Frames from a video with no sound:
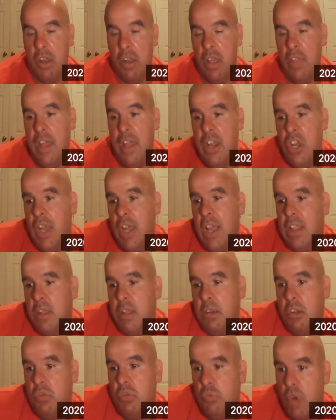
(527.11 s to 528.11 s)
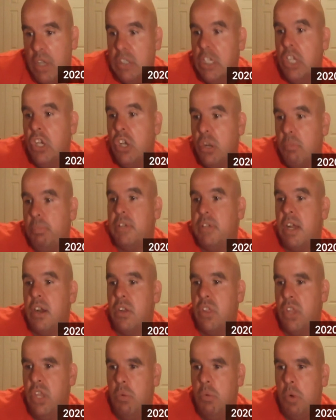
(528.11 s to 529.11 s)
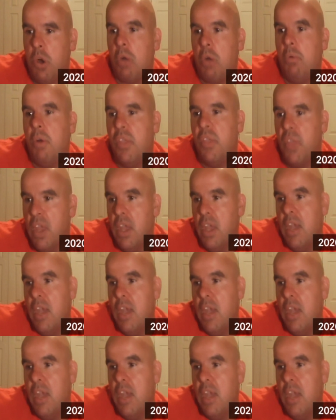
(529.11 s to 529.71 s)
And then you get the really good player that you work with